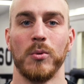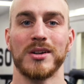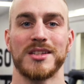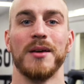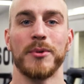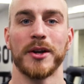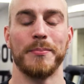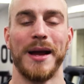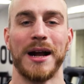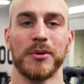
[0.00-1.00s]
What's up? We are
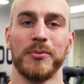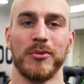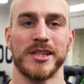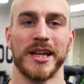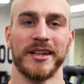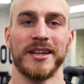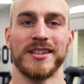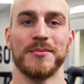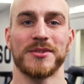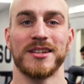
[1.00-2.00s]
back with more technique
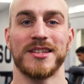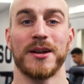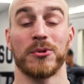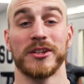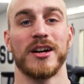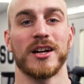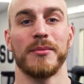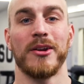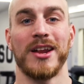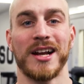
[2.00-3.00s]
tips, and today we're going to talk
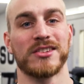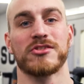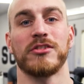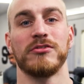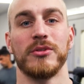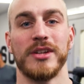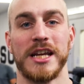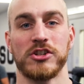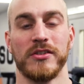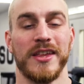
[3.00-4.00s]
about external
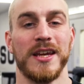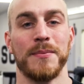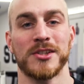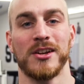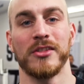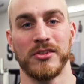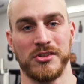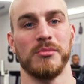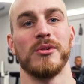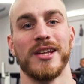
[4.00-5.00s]
rotation of the hips on the
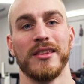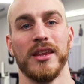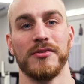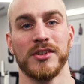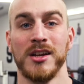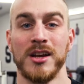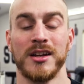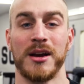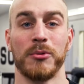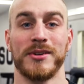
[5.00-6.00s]
Sumo deadlift.
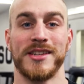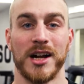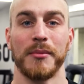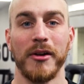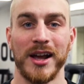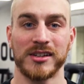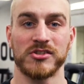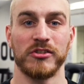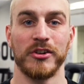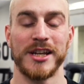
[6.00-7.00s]
Now, when we talk about
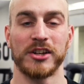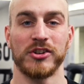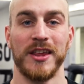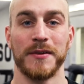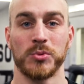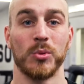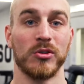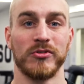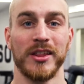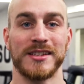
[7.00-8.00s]
external rotation of the hips, what
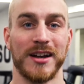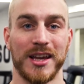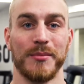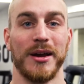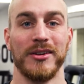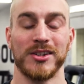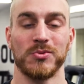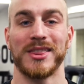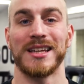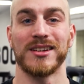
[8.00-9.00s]
we're really talking about is
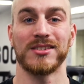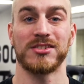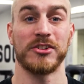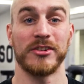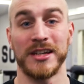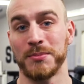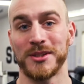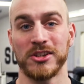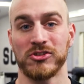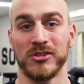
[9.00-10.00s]
what that does to your knee
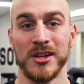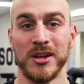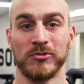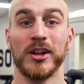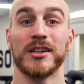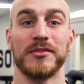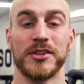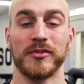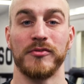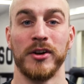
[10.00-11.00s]
position relative
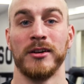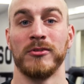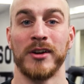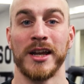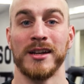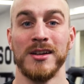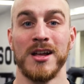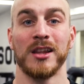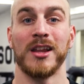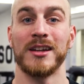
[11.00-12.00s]
to your foot, right?
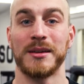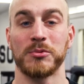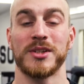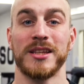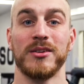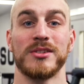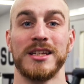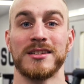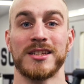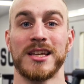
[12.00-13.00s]
A lot of times we see those
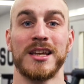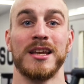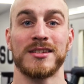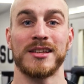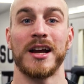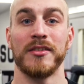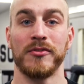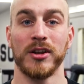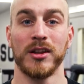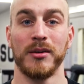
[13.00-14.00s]
knees inside the
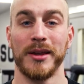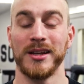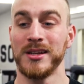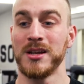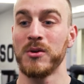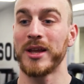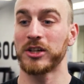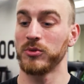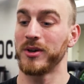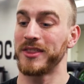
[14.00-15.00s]
foot a little bit. We
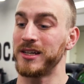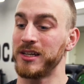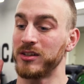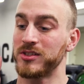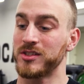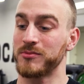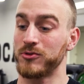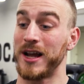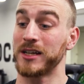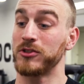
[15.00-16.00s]
actually want that knee to
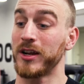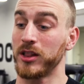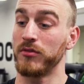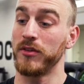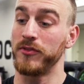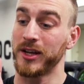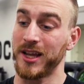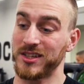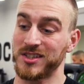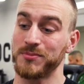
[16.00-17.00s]
track directly over the foot,
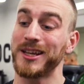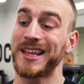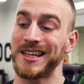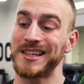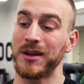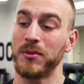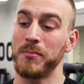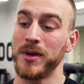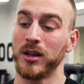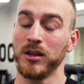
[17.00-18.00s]
kind of splitting it down the
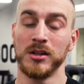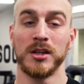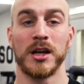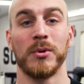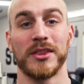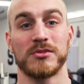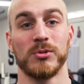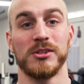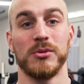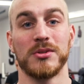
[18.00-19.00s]
middle. And what this
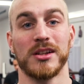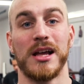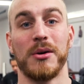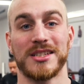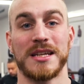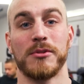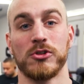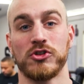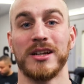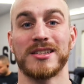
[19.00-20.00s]
will do is allow us to keep
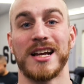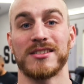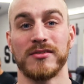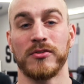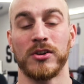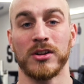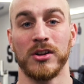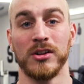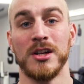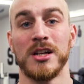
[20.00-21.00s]
those shins nice and
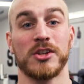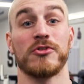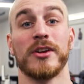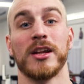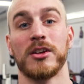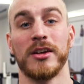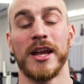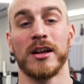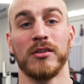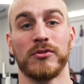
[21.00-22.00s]
vertical to create a good
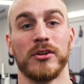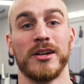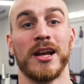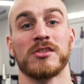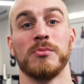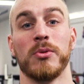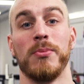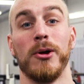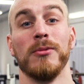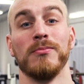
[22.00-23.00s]
angle for a nice smooth
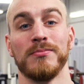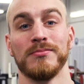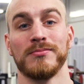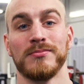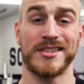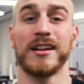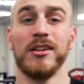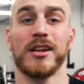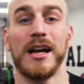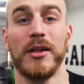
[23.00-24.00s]
pull. Let's take a
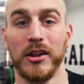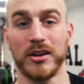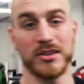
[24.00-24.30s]
look at how that looks